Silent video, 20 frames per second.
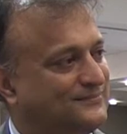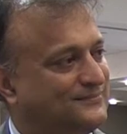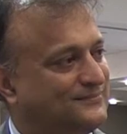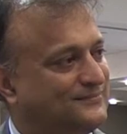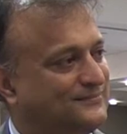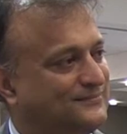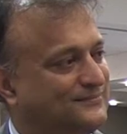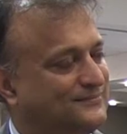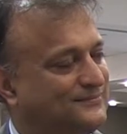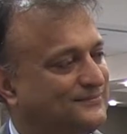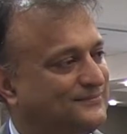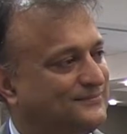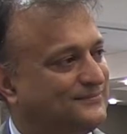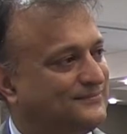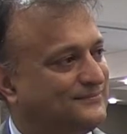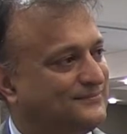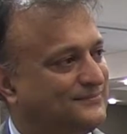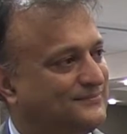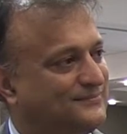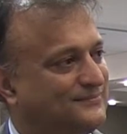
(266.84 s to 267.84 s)

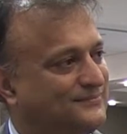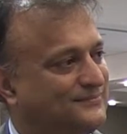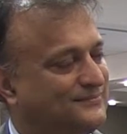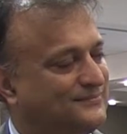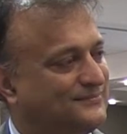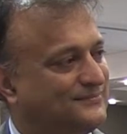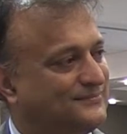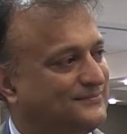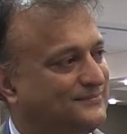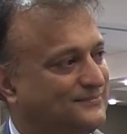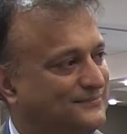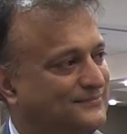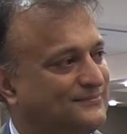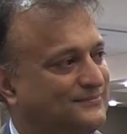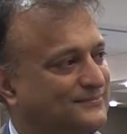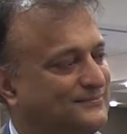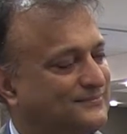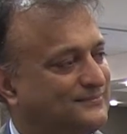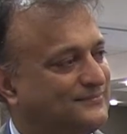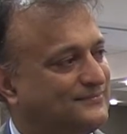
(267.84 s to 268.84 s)

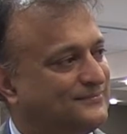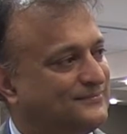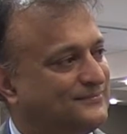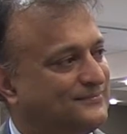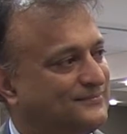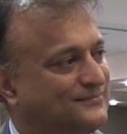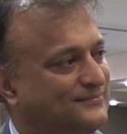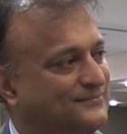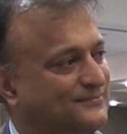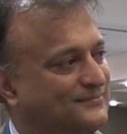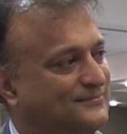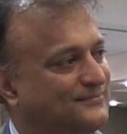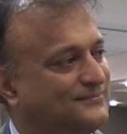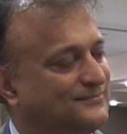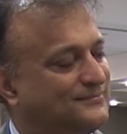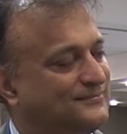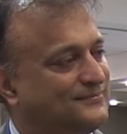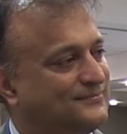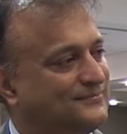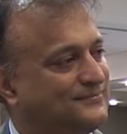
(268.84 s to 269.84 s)

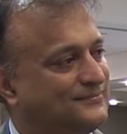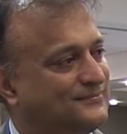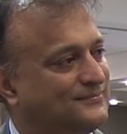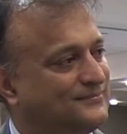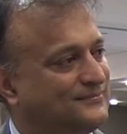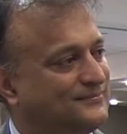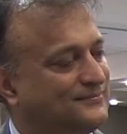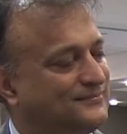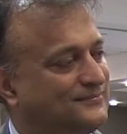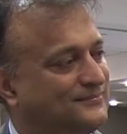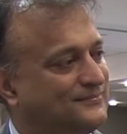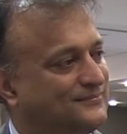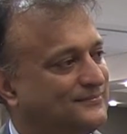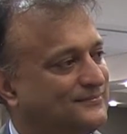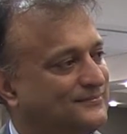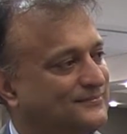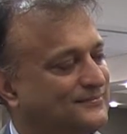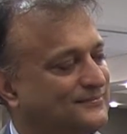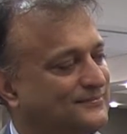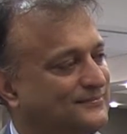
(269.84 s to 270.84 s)

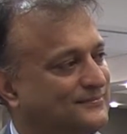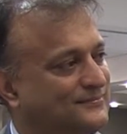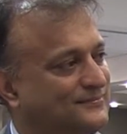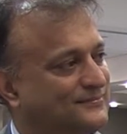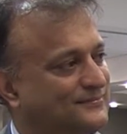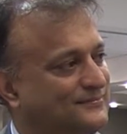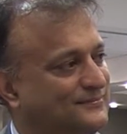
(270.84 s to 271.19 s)
The person shown says nothing.